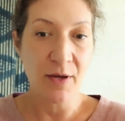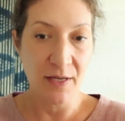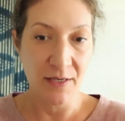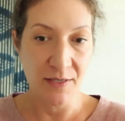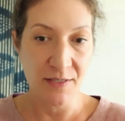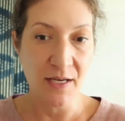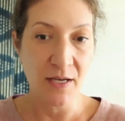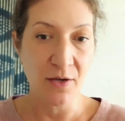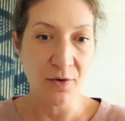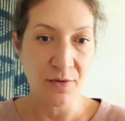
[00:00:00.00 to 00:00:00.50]
a
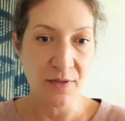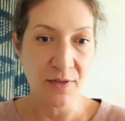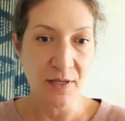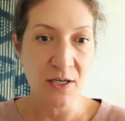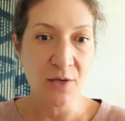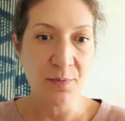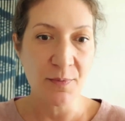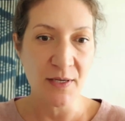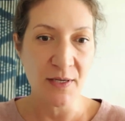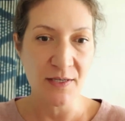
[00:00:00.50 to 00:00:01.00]

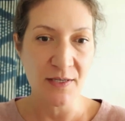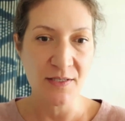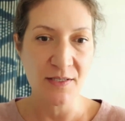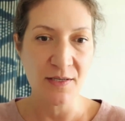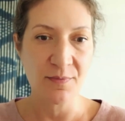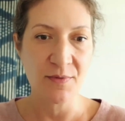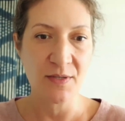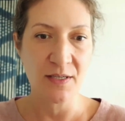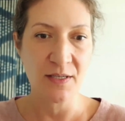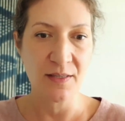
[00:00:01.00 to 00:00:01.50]
psychotherapy as
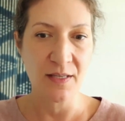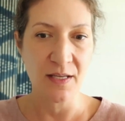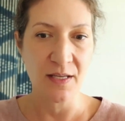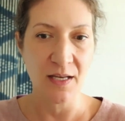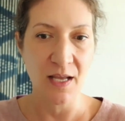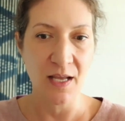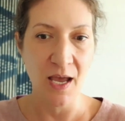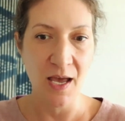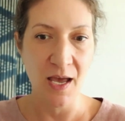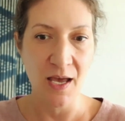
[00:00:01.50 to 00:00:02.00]
something that
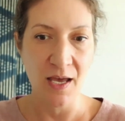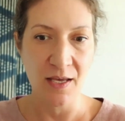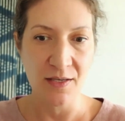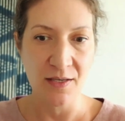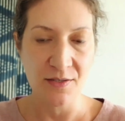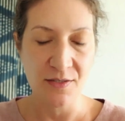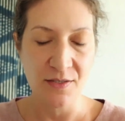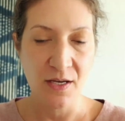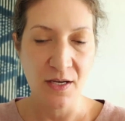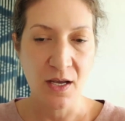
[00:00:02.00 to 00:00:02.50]

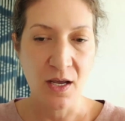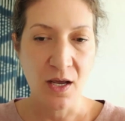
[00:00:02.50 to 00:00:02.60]
has